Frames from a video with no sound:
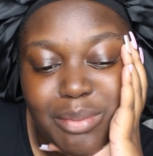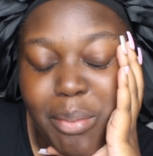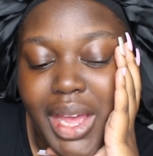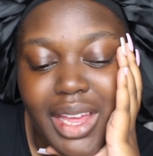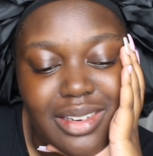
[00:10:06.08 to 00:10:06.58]

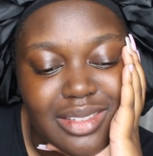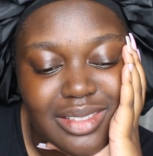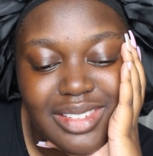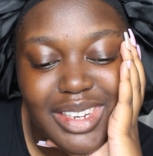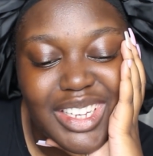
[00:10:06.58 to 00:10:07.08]
Men.
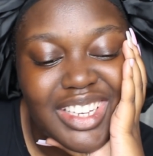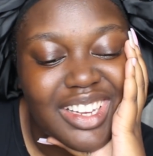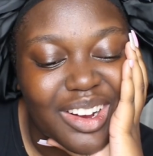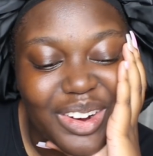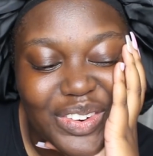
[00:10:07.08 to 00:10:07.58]

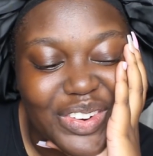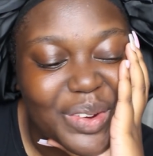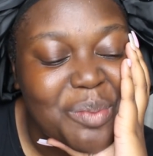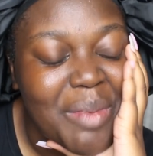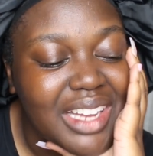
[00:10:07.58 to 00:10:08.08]
Yo,
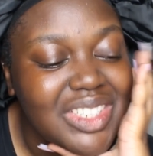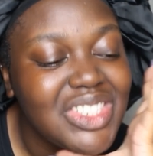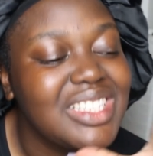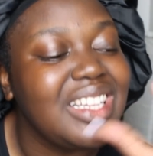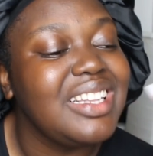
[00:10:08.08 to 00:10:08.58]
men
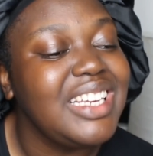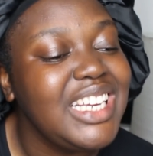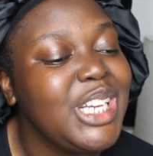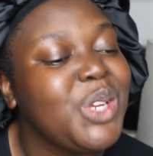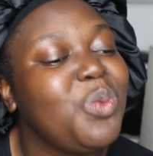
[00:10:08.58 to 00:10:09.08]
just
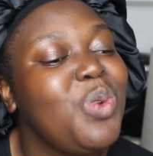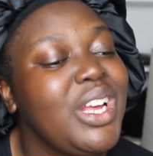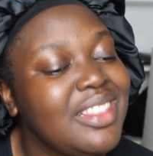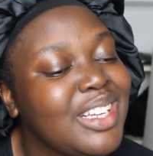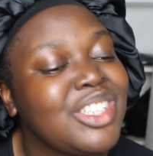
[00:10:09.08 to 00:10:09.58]
lead
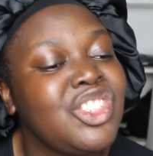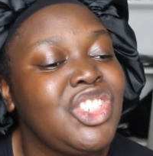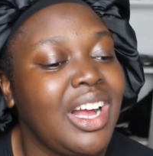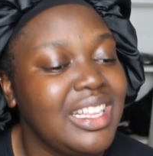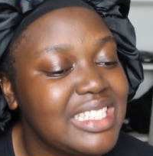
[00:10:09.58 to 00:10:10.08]
with their
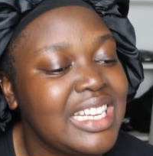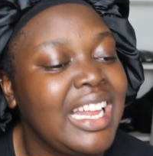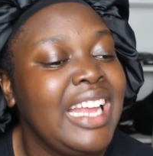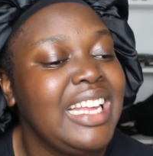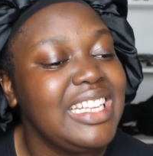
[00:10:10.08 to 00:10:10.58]
Johnson
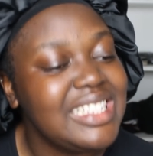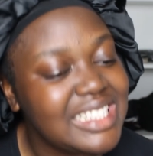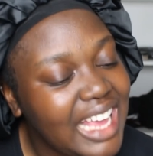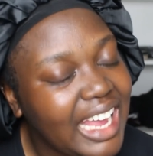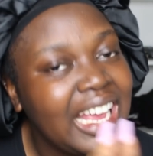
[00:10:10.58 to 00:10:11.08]
and
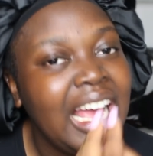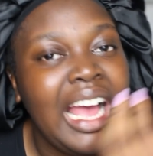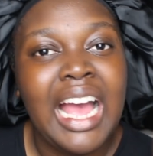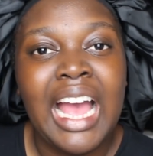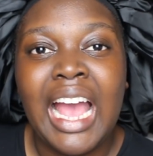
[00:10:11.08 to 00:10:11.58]
it's like
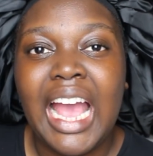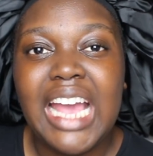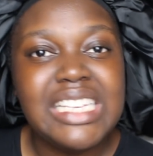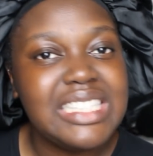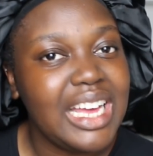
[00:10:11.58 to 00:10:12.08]

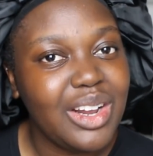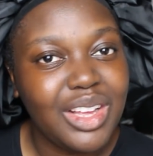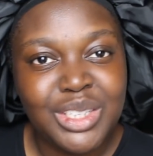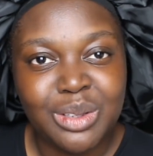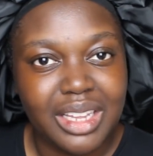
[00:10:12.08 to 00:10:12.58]
is that
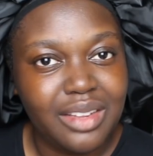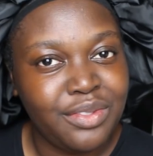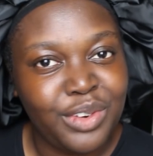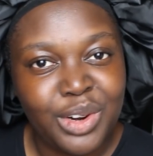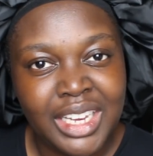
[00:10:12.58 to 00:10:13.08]
all you live
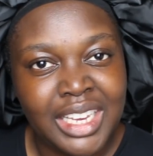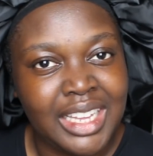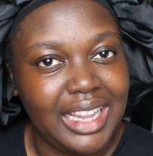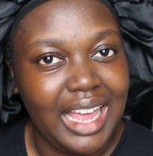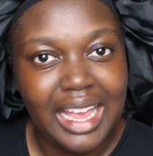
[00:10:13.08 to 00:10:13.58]
for
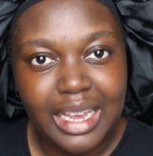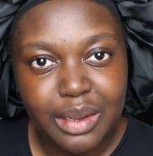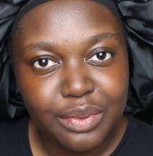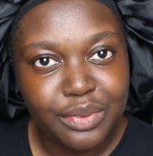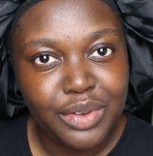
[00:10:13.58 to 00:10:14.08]
in
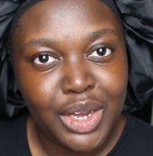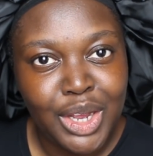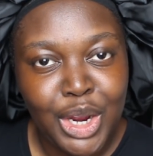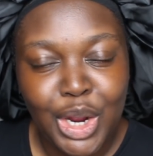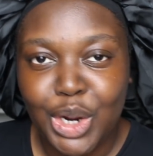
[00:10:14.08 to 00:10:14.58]
life?
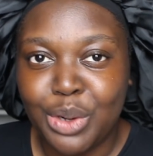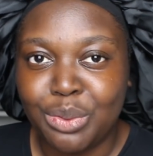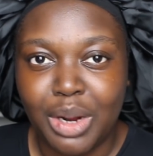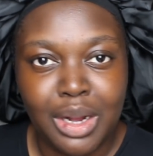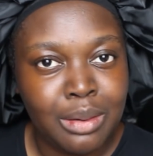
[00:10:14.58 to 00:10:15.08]

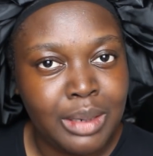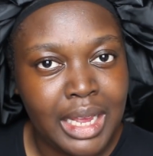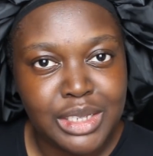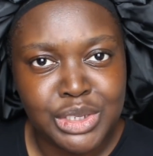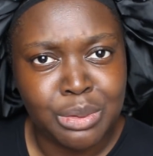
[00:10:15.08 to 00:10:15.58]
grown
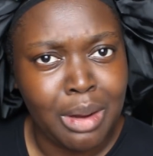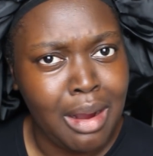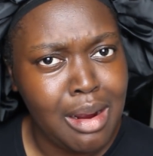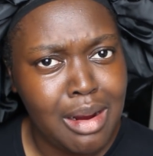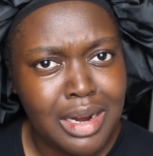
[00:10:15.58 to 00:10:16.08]
as you
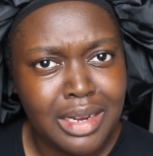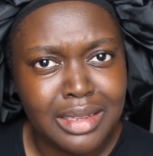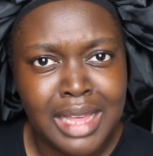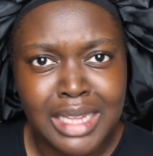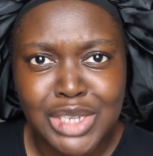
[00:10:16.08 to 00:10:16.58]
are,
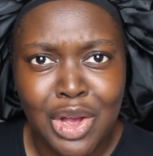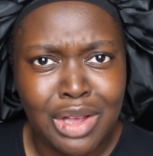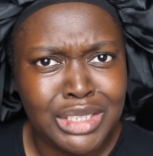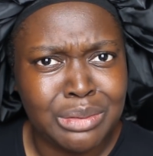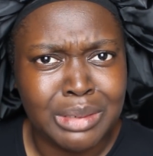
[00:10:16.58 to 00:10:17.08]
that's
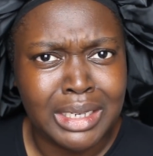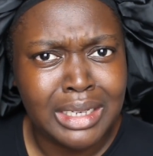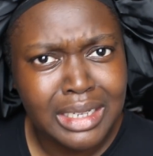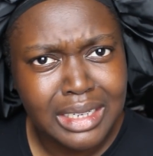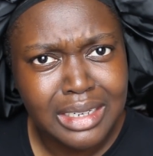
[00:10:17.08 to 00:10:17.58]
all you
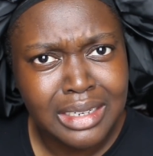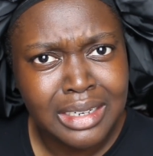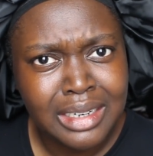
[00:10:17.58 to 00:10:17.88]
need?